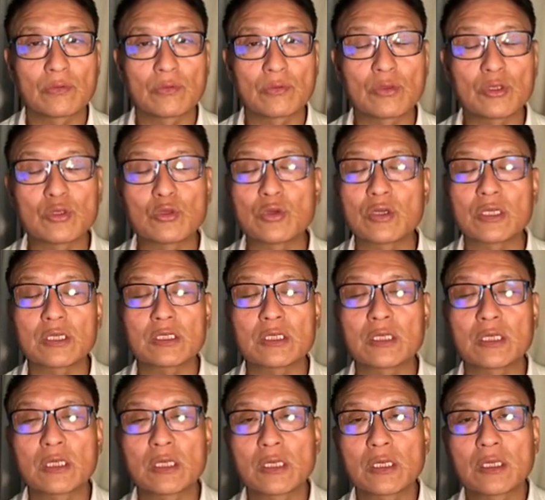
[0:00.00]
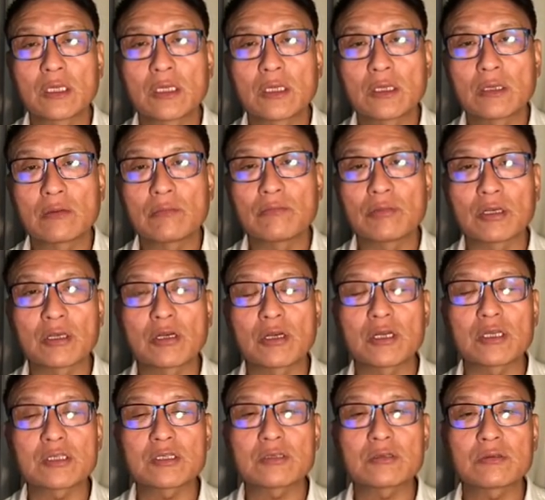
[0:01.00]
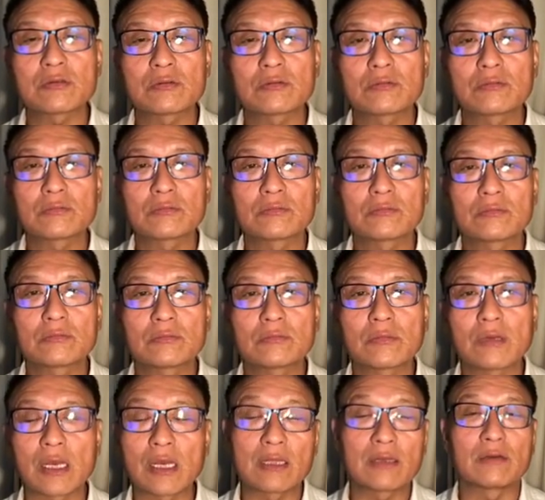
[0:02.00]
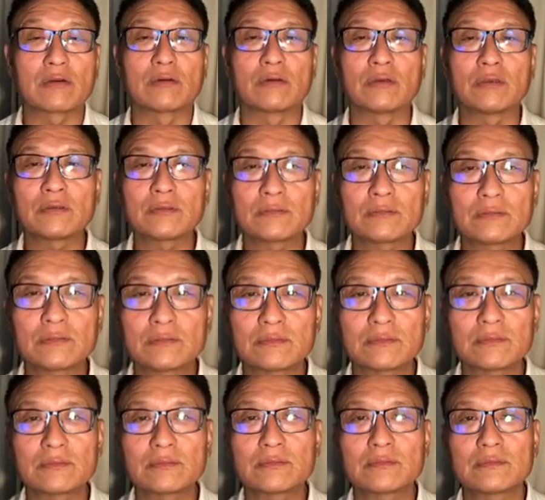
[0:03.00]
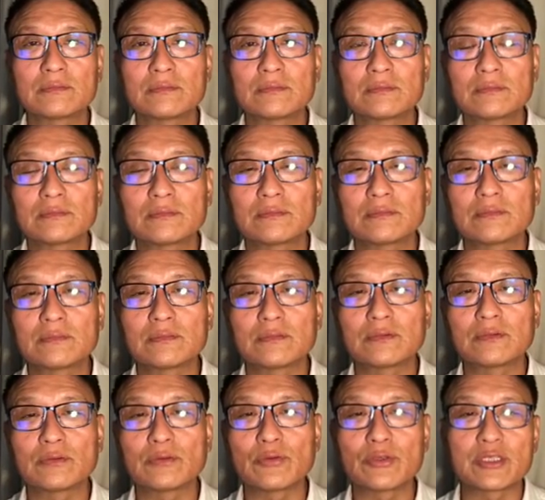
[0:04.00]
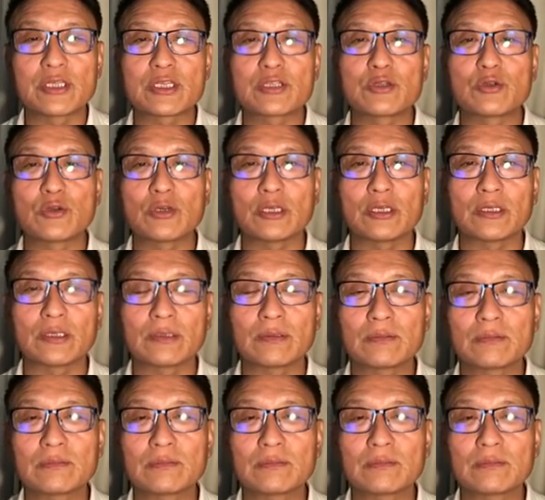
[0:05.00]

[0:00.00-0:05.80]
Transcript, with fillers: We do it because, I don't know, we just do it.